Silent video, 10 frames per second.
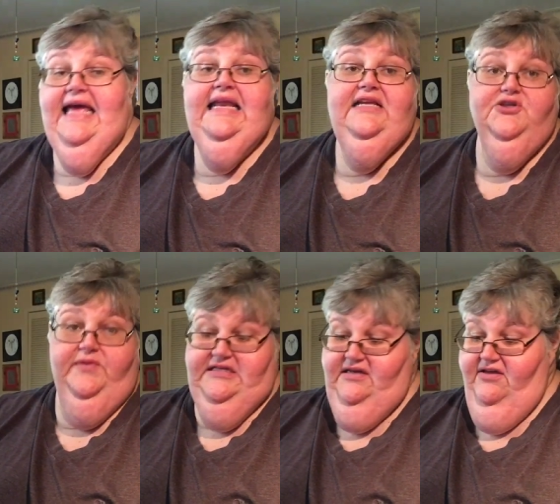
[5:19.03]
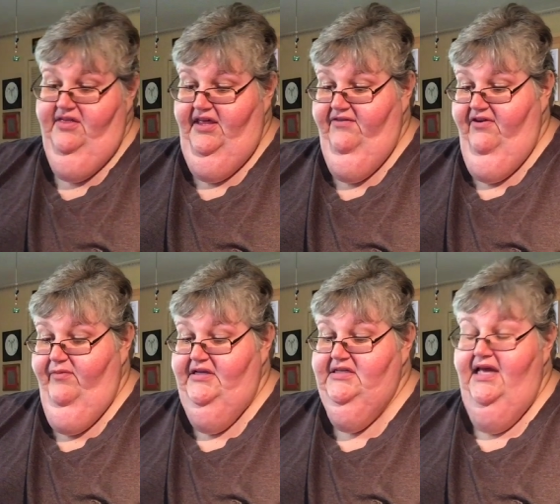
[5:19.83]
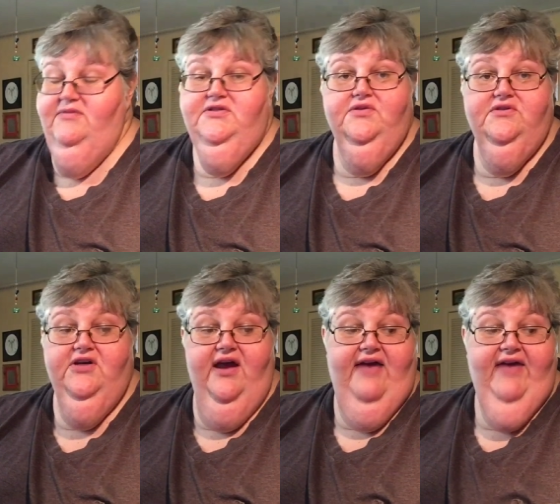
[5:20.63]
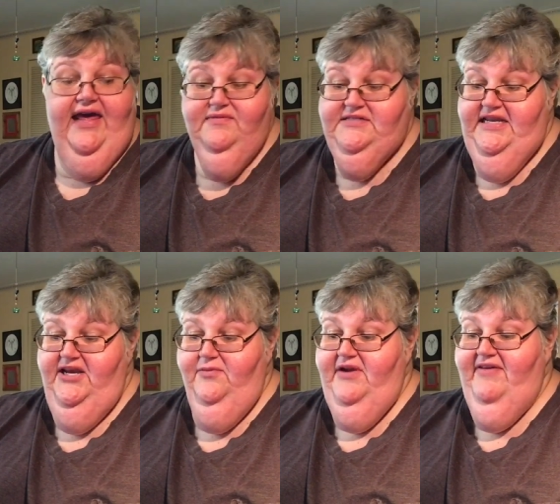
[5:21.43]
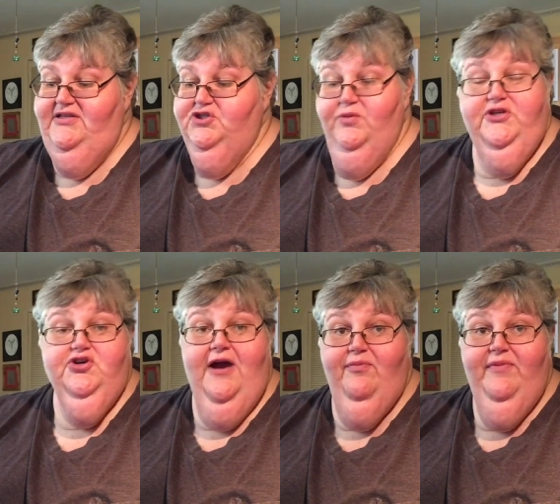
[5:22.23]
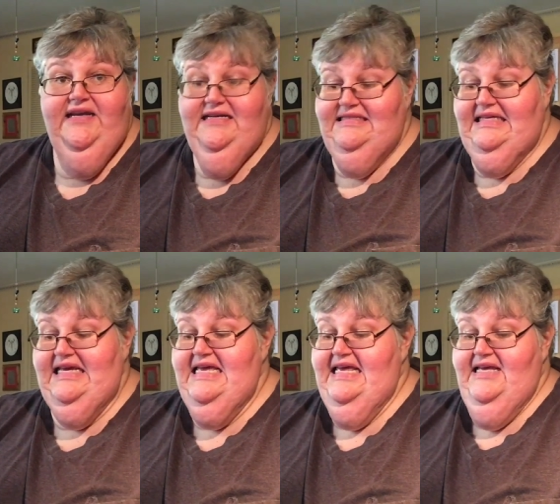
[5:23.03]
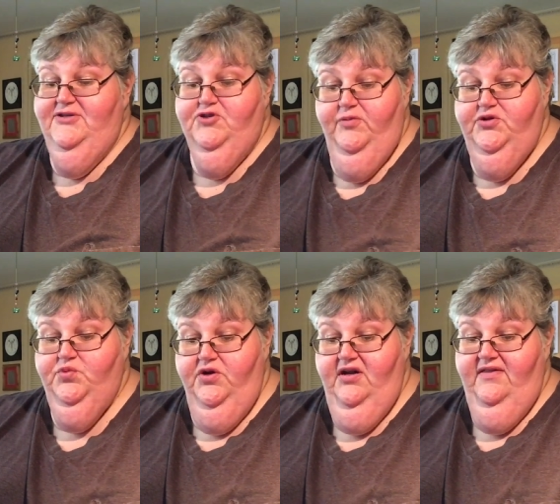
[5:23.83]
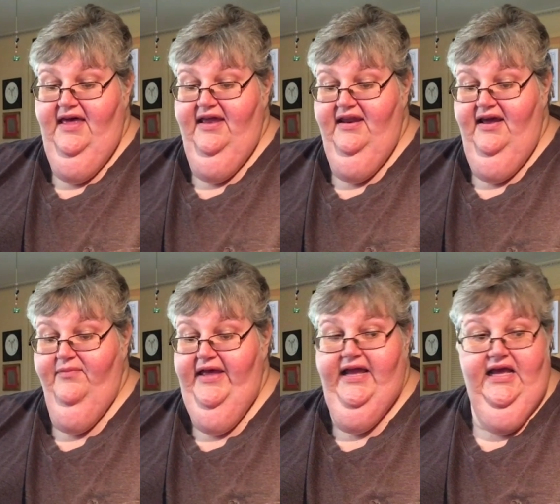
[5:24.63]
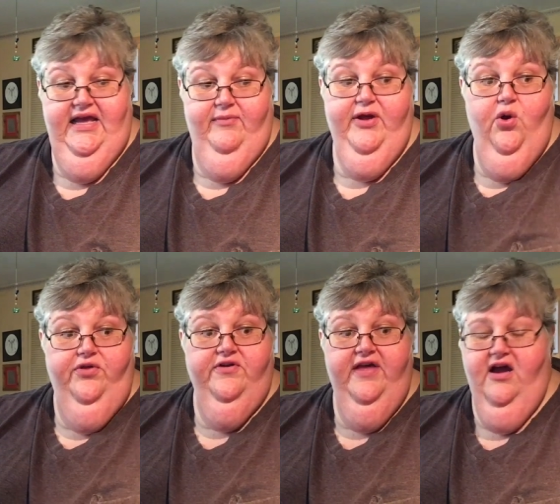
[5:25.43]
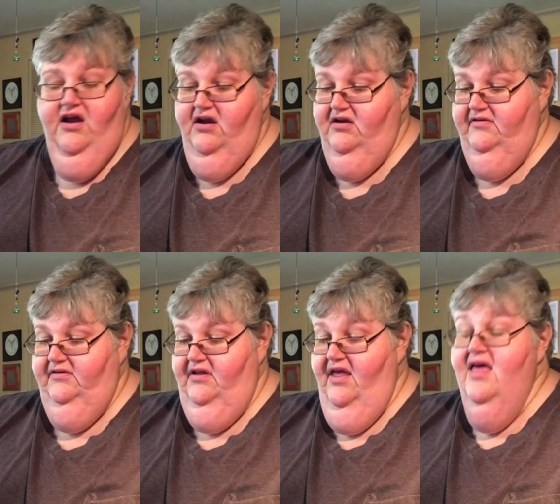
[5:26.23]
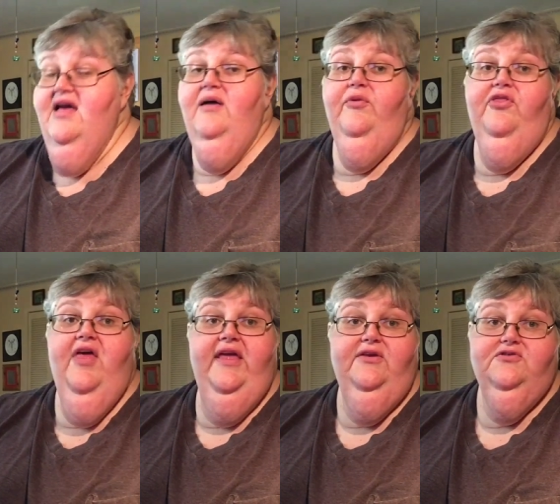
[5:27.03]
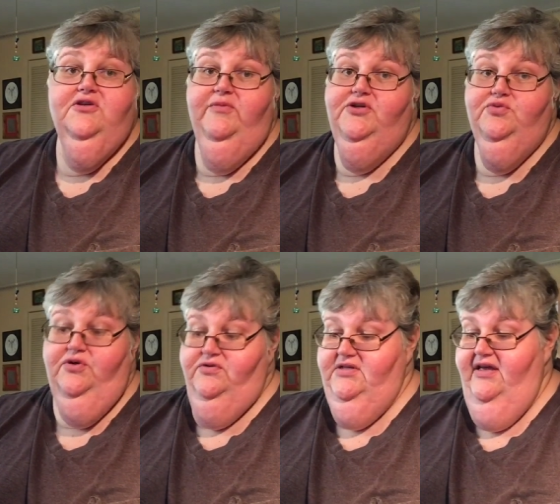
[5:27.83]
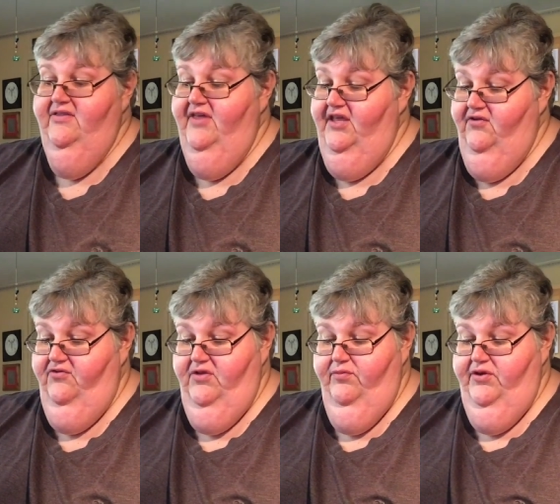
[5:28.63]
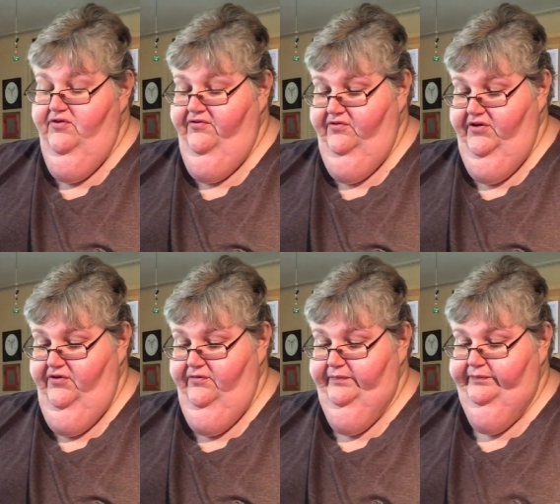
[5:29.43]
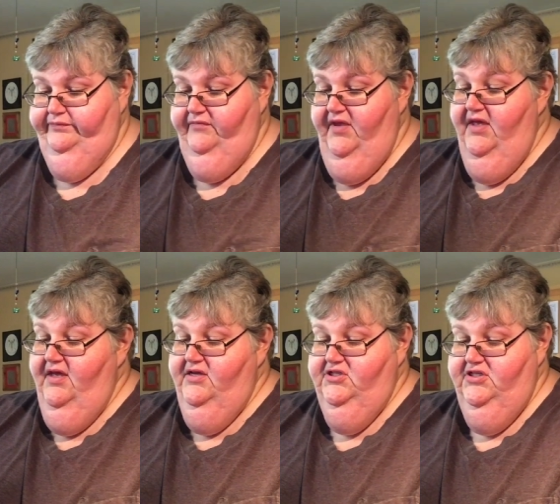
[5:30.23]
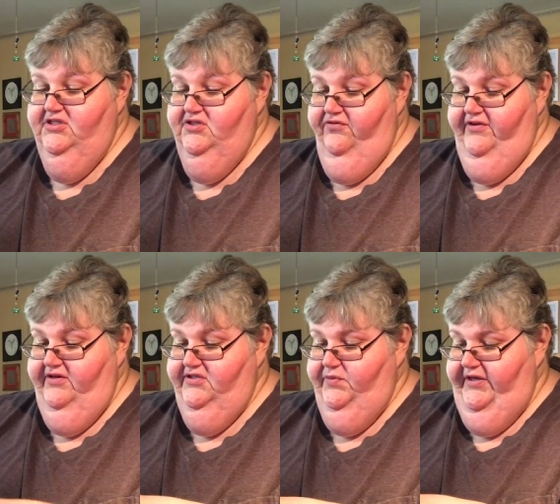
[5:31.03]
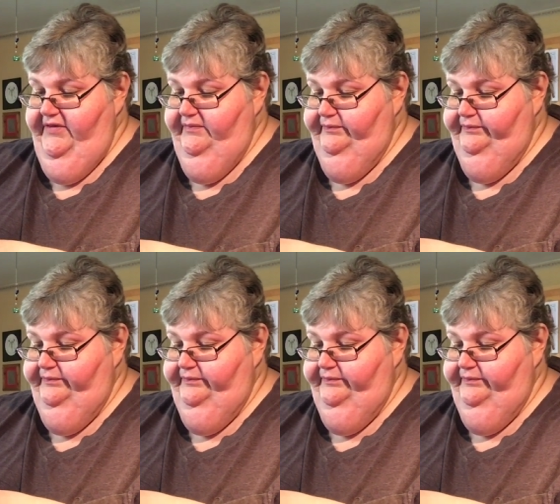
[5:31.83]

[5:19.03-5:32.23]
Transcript: And he told me to tell you thank you very much. I am so sorry. I've had him sitting here, but I've had so much crap on my desk, so much work that I'm like, I'm like, oh, there they are. Thank you so much, Rosa, and thank you for the beautiful note. She's so very sweet.